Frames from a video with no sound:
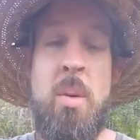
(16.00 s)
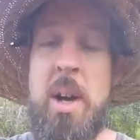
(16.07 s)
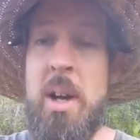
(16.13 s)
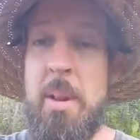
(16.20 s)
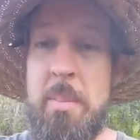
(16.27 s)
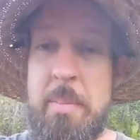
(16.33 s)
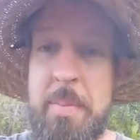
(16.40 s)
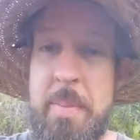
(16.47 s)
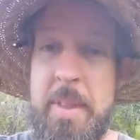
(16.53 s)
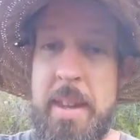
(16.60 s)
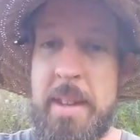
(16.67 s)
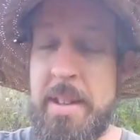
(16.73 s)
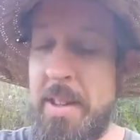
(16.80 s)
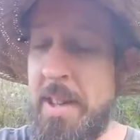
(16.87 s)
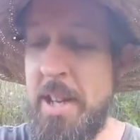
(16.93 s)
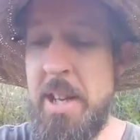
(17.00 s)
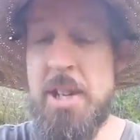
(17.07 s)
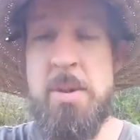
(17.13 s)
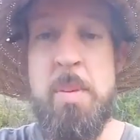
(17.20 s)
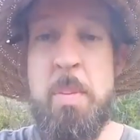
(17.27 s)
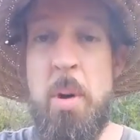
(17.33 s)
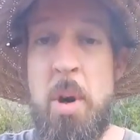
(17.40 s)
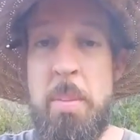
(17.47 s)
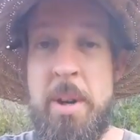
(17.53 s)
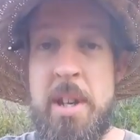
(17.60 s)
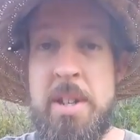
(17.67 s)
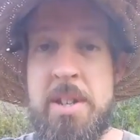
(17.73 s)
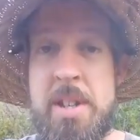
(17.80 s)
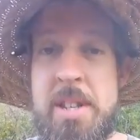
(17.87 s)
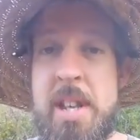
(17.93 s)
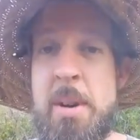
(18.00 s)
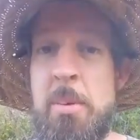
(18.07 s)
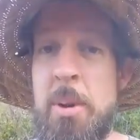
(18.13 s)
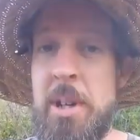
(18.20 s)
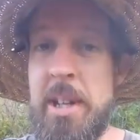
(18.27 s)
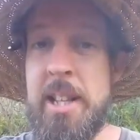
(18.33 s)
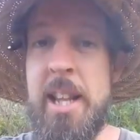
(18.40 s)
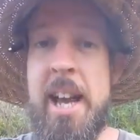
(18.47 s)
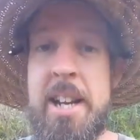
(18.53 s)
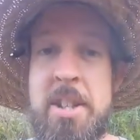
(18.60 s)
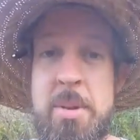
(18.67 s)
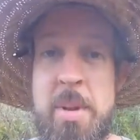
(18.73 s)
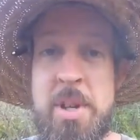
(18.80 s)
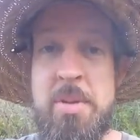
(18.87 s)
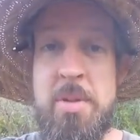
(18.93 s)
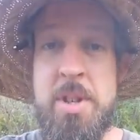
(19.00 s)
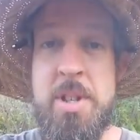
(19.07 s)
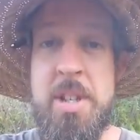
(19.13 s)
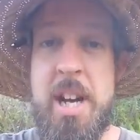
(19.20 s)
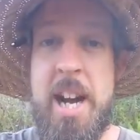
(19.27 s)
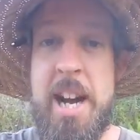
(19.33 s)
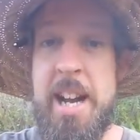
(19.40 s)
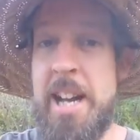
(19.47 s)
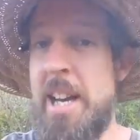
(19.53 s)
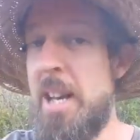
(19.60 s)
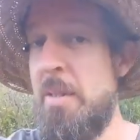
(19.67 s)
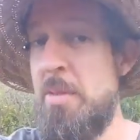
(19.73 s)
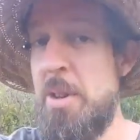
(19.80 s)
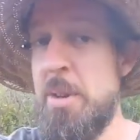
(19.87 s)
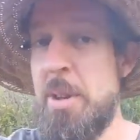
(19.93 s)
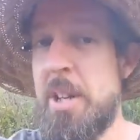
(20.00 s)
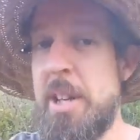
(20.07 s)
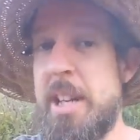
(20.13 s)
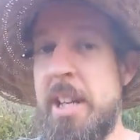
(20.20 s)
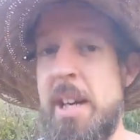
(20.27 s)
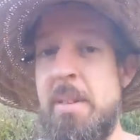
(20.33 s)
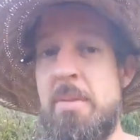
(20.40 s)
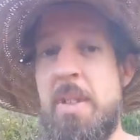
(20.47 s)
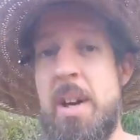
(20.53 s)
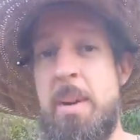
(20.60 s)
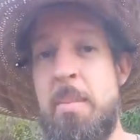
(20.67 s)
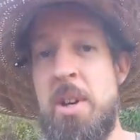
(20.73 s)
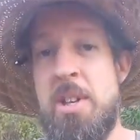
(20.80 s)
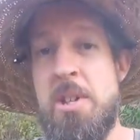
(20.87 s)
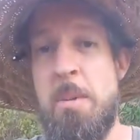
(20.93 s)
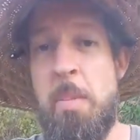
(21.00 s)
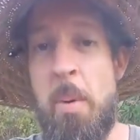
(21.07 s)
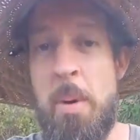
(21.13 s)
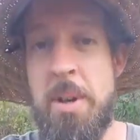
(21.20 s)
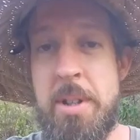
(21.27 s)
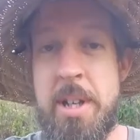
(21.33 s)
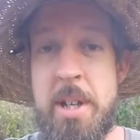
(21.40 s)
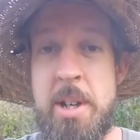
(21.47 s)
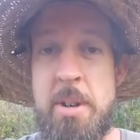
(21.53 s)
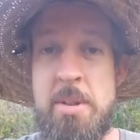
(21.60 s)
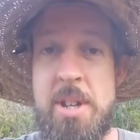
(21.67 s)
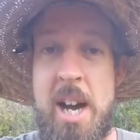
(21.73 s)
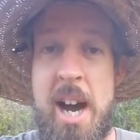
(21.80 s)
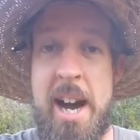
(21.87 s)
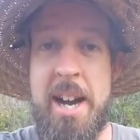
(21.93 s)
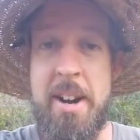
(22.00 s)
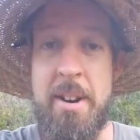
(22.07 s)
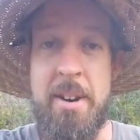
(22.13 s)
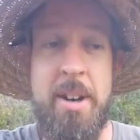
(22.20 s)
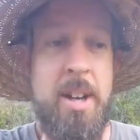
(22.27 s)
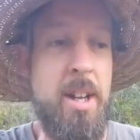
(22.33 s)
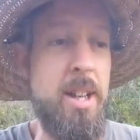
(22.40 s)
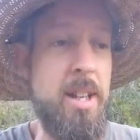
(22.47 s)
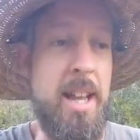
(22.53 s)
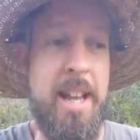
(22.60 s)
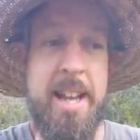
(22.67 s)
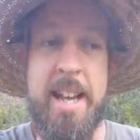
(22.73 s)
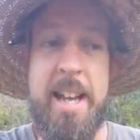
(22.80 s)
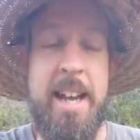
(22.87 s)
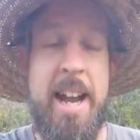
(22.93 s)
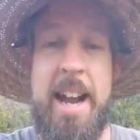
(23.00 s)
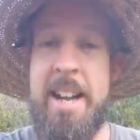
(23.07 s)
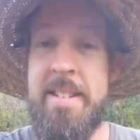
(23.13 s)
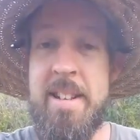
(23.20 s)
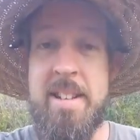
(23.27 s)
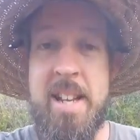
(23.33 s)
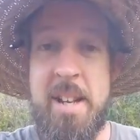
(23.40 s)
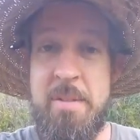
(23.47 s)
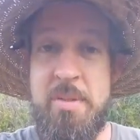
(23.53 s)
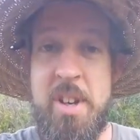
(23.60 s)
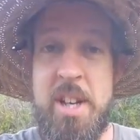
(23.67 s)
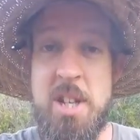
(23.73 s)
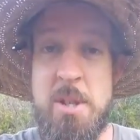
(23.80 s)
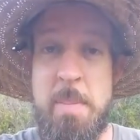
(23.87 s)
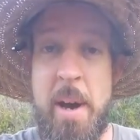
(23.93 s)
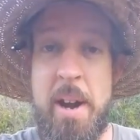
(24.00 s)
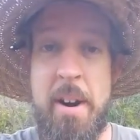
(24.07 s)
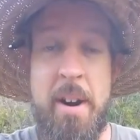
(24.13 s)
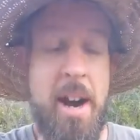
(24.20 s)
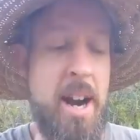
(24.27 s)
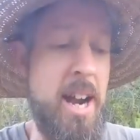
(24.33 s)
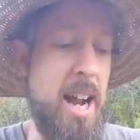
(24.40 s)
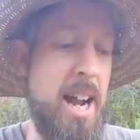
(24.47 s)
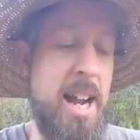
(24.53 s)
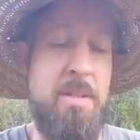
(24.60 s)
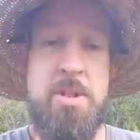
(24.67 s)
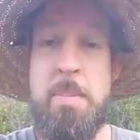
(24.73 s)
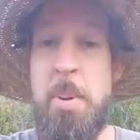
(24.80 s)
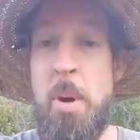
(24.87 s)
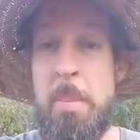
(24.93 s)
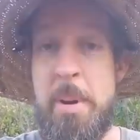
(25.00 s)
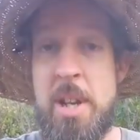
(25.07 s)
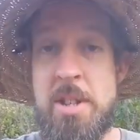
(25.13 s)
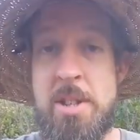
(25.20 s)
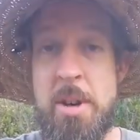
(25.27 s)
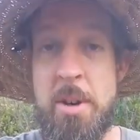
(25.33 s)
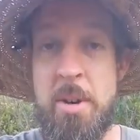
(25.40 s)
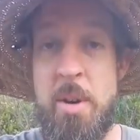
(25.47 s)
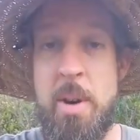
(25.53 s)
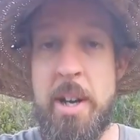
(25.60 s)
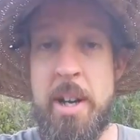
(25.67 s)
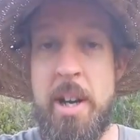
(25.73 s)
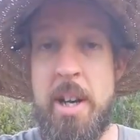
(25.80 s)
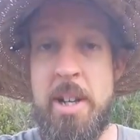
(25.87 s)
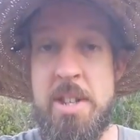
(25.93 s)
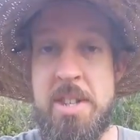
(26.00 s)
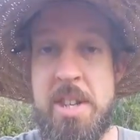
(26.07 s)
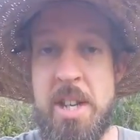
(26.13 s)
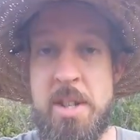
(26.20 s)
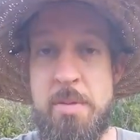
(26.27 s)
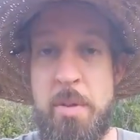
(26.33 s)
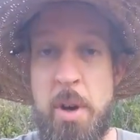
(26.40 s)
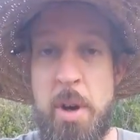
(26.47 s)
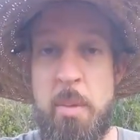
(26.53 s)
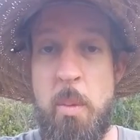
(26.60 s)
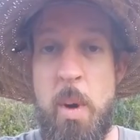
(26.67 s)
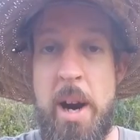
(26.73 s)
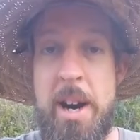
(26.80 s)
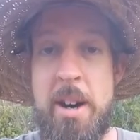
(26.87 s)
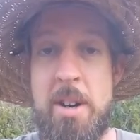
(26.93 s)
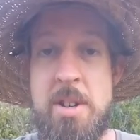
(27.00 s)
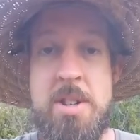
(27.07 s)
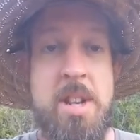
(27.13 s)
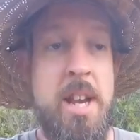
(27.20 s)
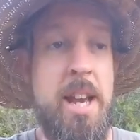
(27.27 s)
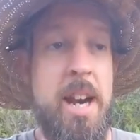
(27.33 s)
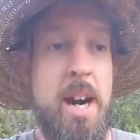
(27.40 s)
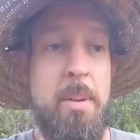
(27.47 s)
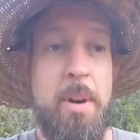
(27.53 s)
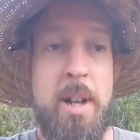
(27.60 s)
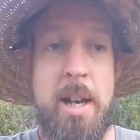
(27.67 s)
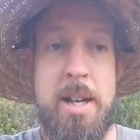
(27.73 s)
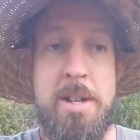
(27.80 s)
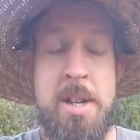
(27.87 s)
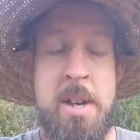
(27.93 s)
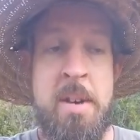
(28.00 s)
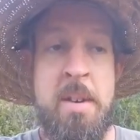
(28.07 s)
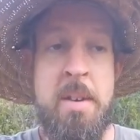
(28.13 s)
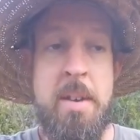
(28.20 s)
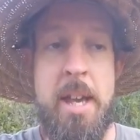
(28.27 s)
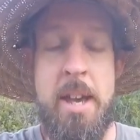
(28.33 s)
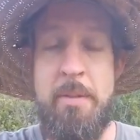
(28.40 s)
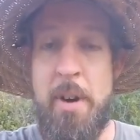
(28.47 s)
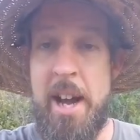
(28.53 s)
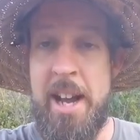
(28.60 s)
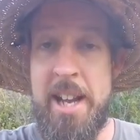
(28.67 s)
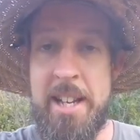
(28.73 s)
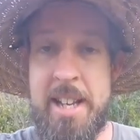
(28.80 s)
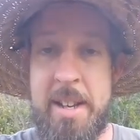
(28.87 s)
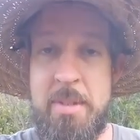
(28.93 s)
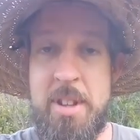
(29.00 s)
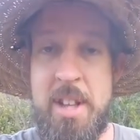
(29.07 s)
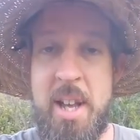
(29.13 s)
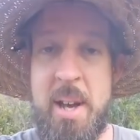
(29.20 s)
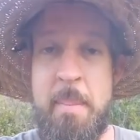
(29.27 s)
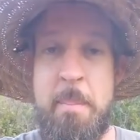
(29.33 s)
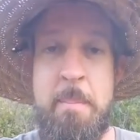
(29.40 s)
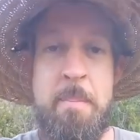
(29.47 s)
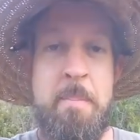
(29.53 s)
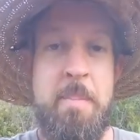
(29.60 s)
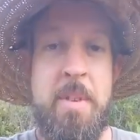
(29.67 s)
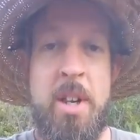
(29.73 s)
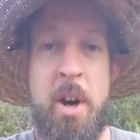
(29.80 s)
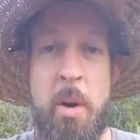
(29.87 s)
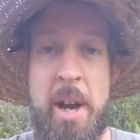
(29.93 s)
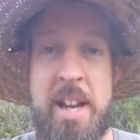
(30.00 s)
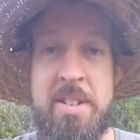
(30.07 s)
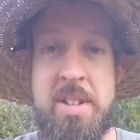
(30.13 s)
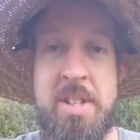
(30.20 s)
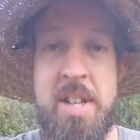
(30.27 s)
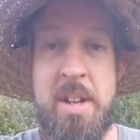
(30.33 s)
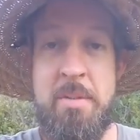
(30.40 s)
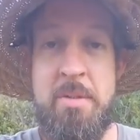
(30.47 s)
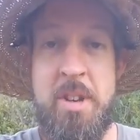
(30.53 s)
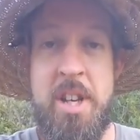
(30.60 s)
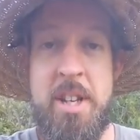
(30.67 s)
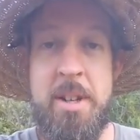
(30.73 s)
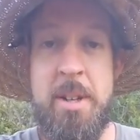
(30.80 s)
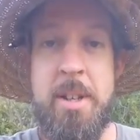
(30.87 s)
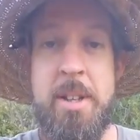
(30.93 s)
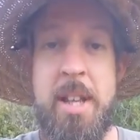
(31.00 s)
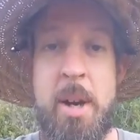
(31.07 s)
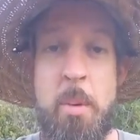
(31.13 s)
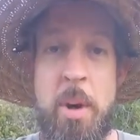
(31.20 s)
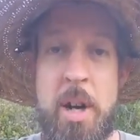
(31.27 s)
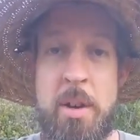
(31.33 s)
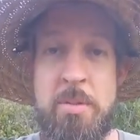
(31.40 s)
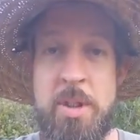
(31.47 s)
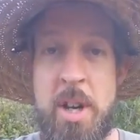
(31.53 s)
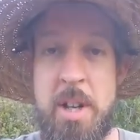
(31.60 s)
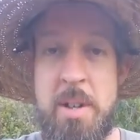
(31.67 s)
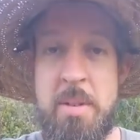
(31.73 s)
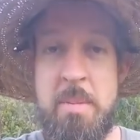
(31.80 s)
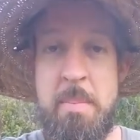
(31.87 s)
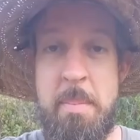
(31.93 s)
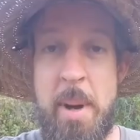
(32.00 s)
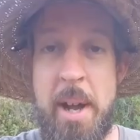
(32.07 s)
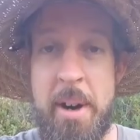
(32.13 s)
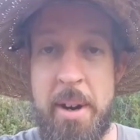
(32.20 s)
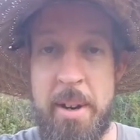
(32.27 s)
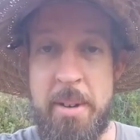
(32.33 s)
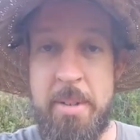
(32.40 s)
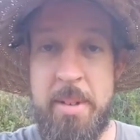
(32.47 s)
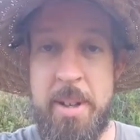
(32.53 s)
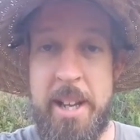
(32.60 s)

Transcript: Well, the thing is with pole beans is they really like to reach for the sky. And if you can give them a support that goes higher, like eight to 10 feet is better. I, I have some pole beans that are growing on six foot wires and I realize if I had given them you know, eight to 10 feet, they would have done better.